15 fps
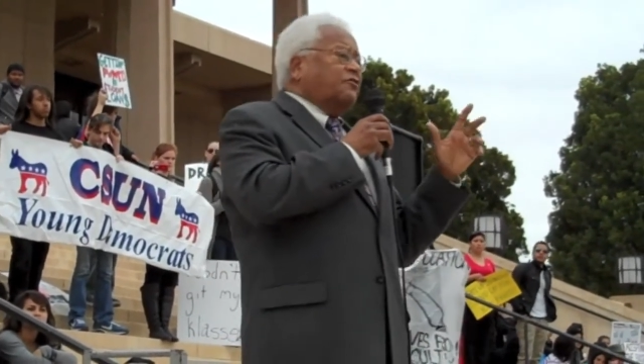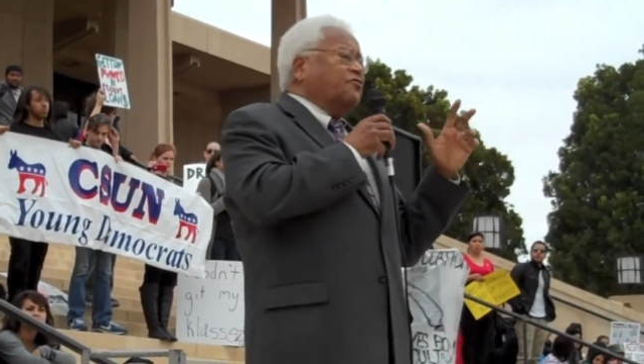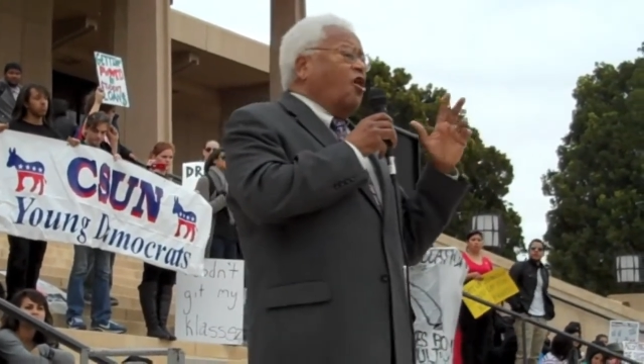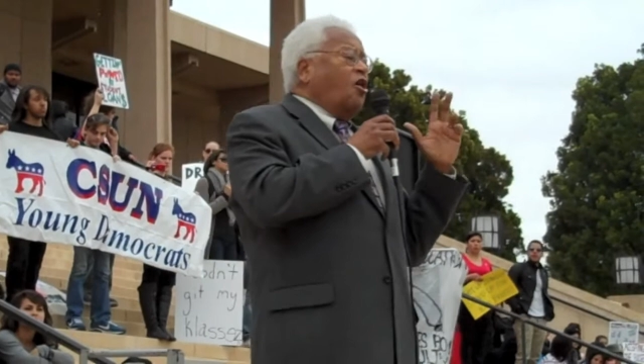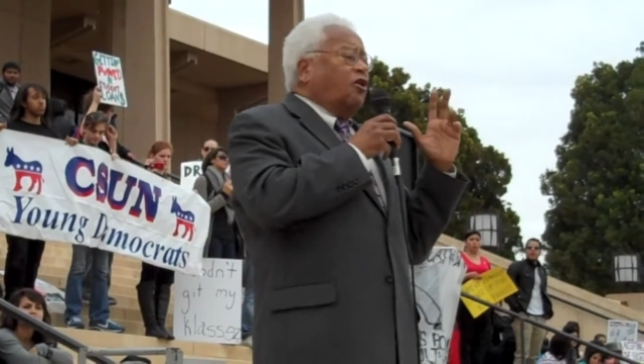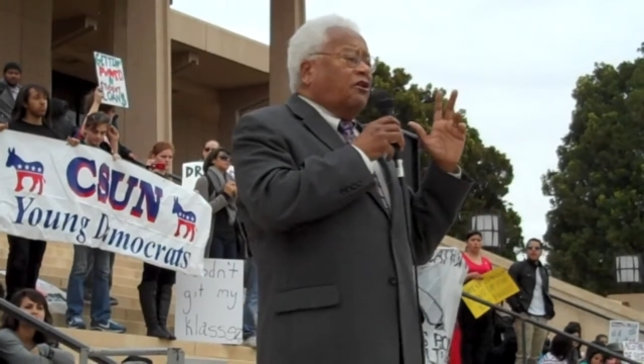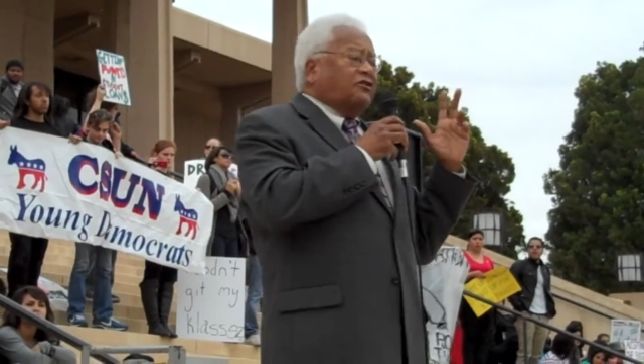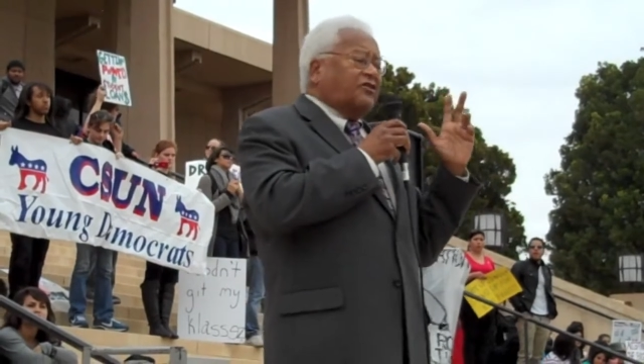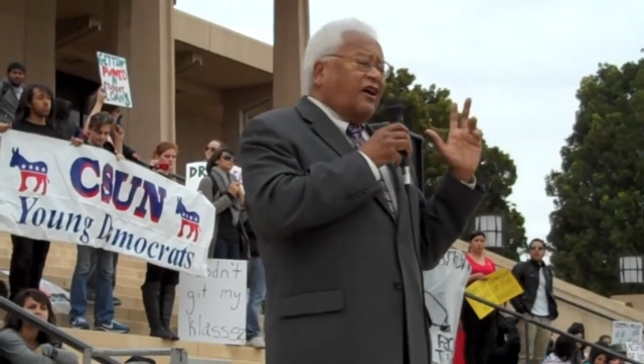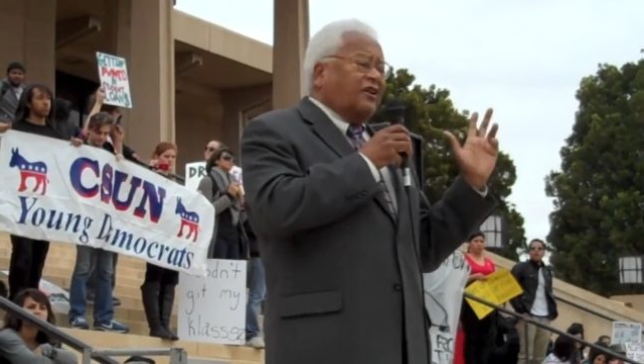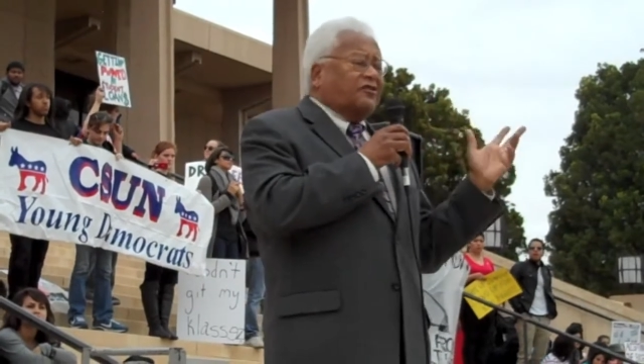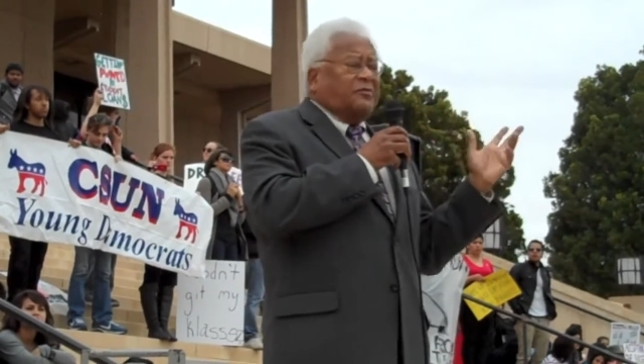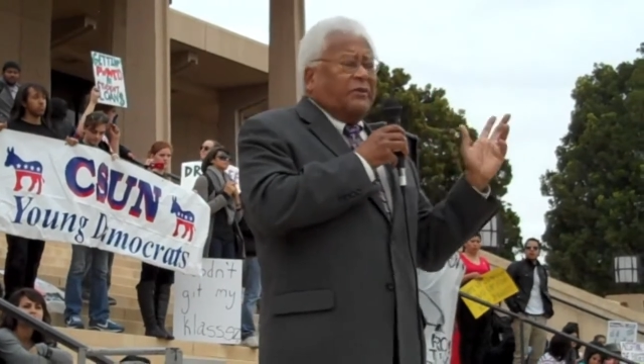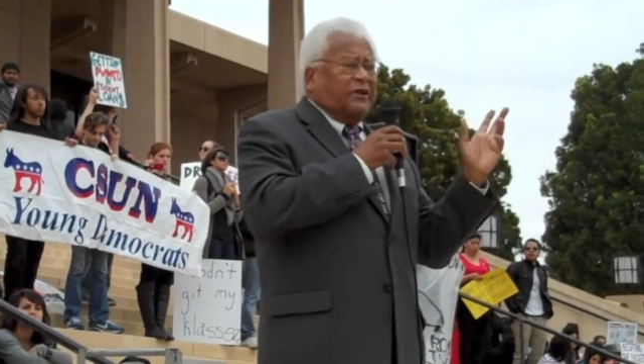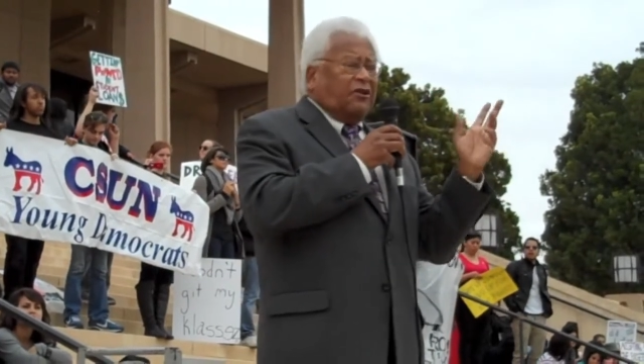the role as
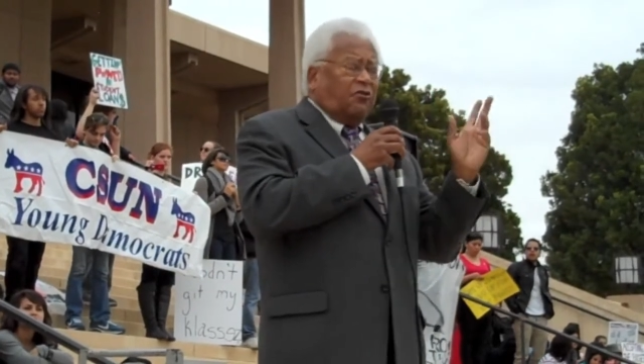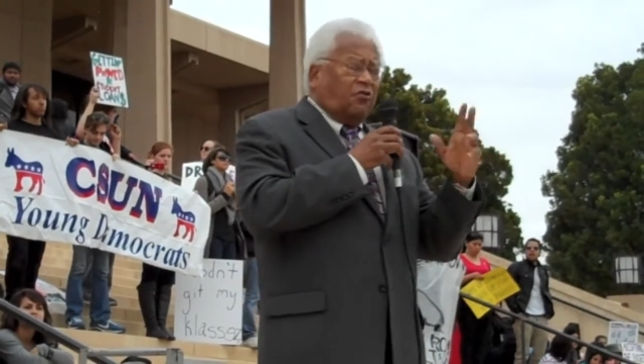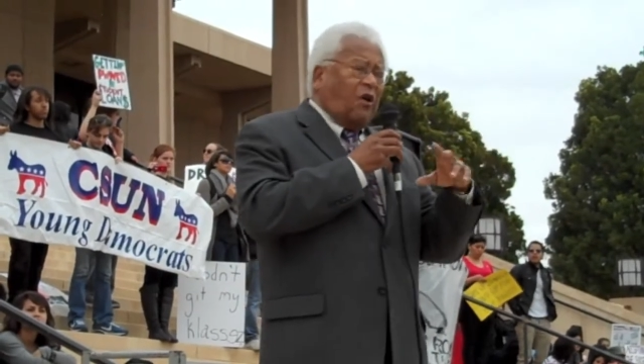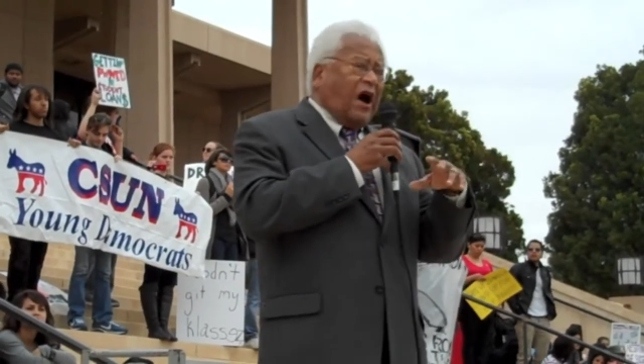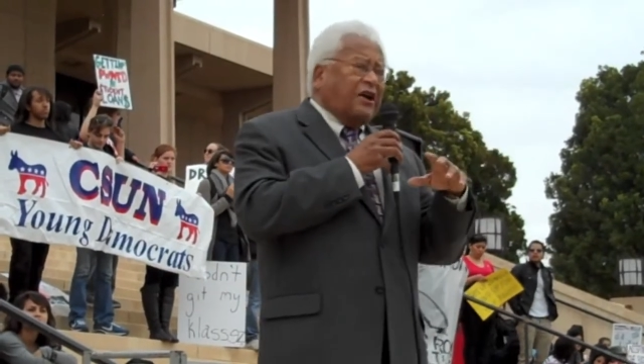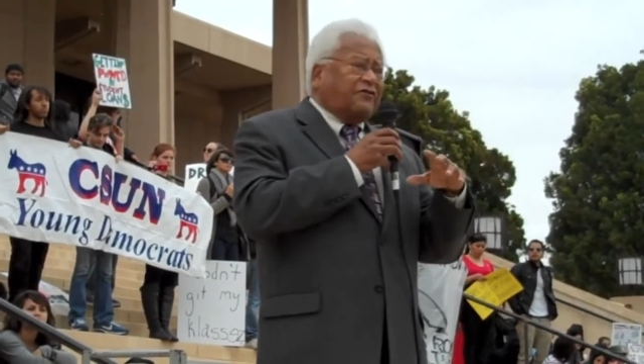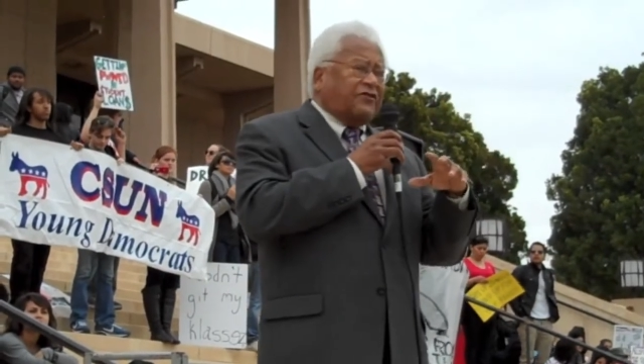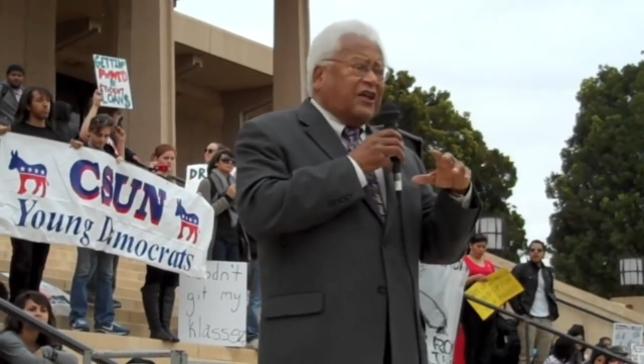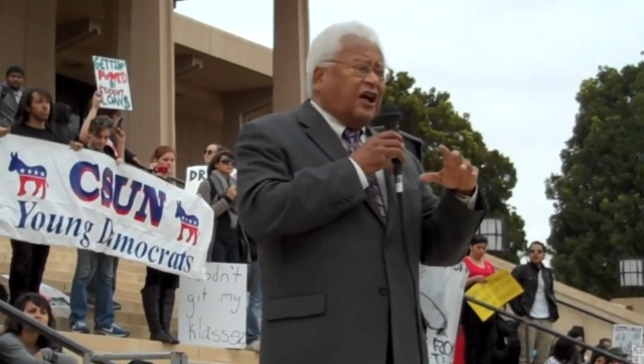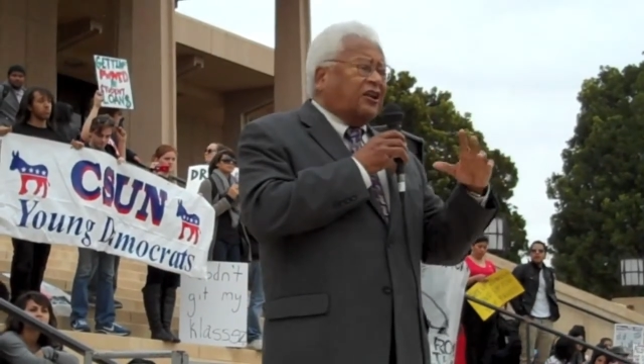husband and wife,